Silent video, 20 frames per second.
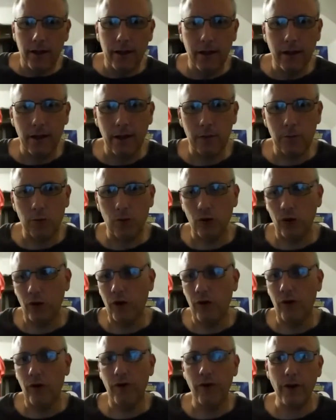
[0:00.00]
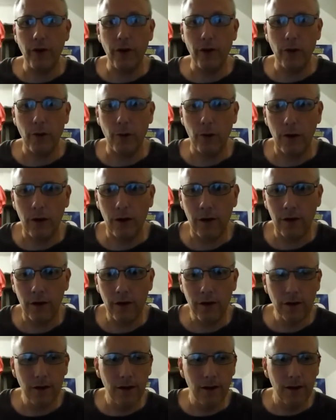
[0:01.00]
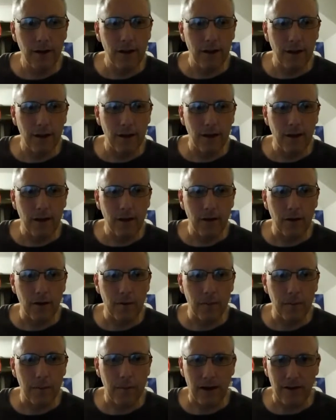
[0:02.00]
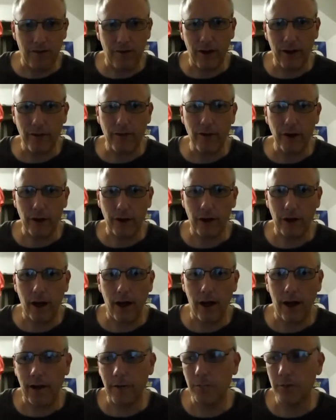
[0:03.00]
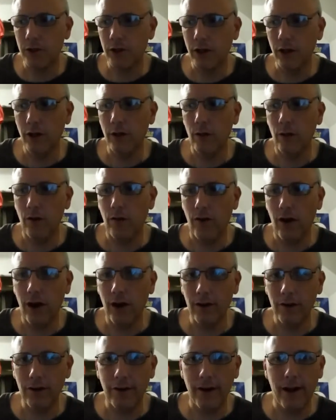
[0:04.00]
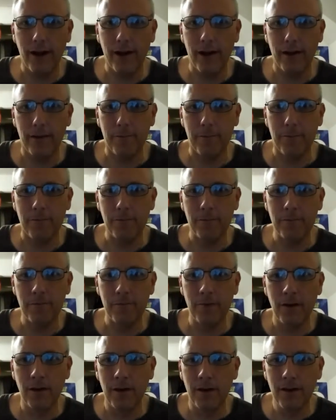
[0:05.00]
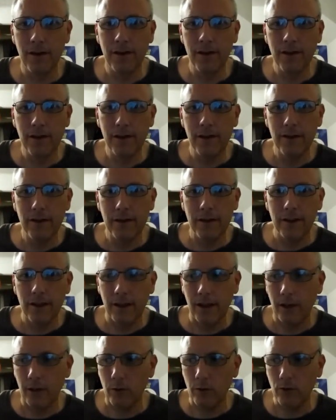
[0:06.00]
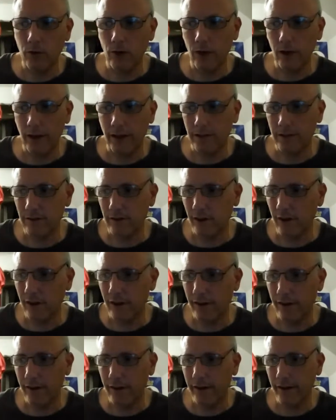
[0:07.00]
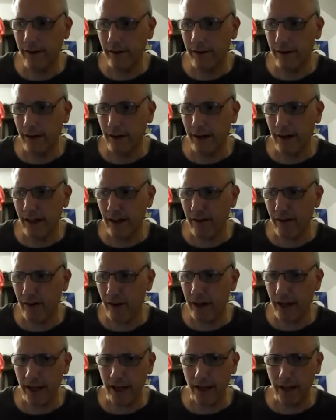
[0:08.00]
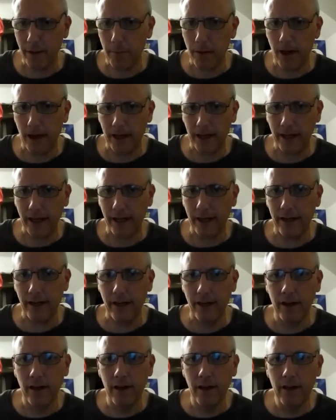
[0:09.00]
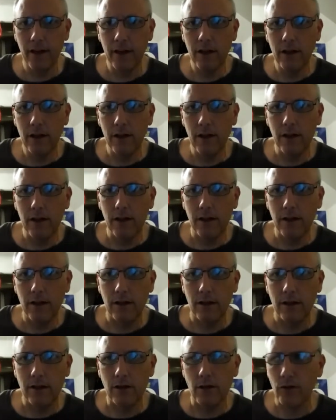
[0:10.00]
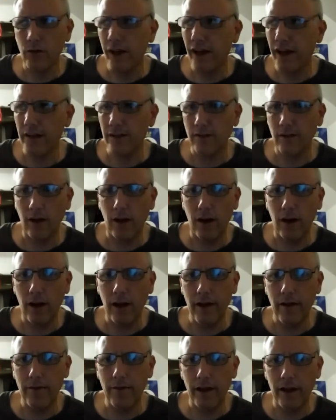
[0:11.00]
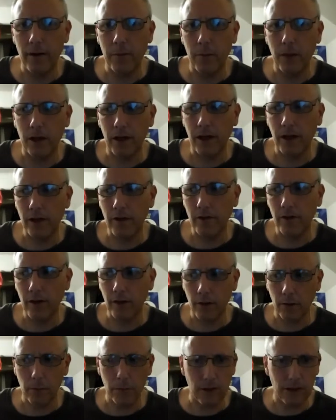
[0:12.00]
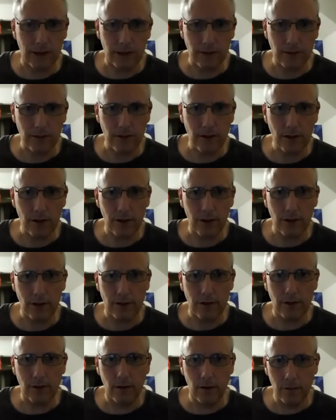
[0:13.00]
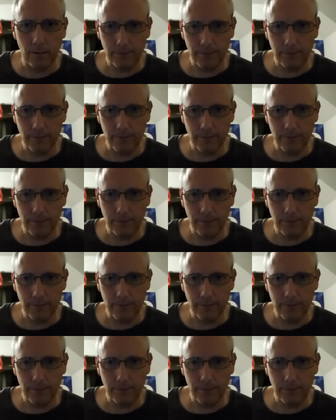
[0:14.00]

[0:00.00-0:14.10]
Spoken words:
now I'm going to review my favorite cop show of all time. It was released on DVD back in 2011, I believe, the complete series.